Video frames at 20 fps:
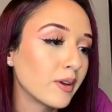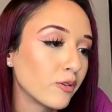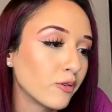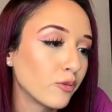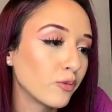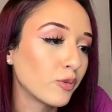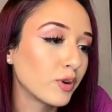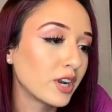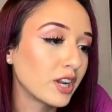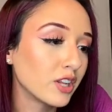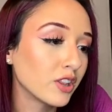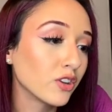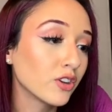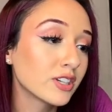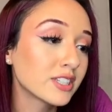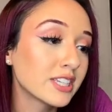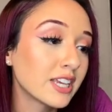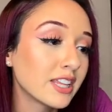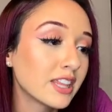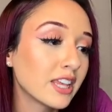When it
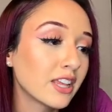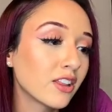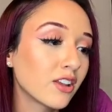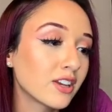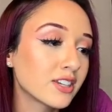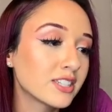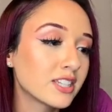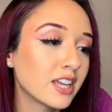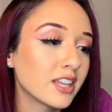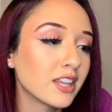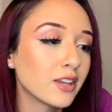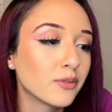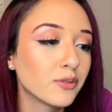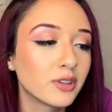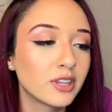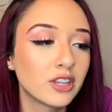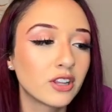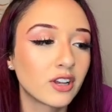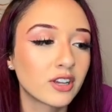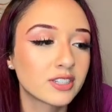looks like they lost 10, they
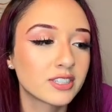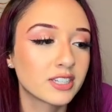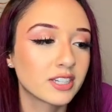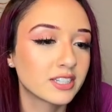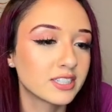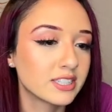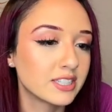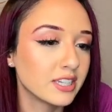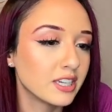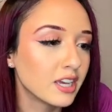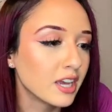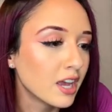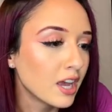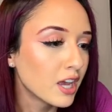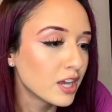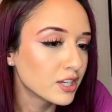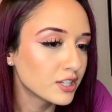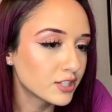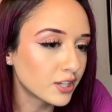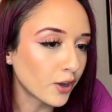really lost 60,
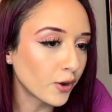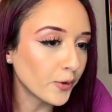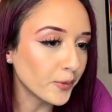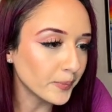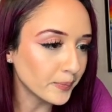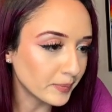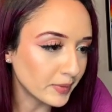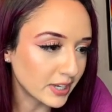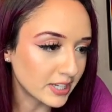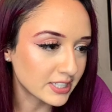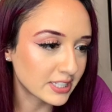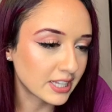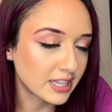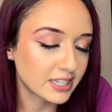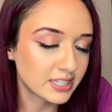so because of the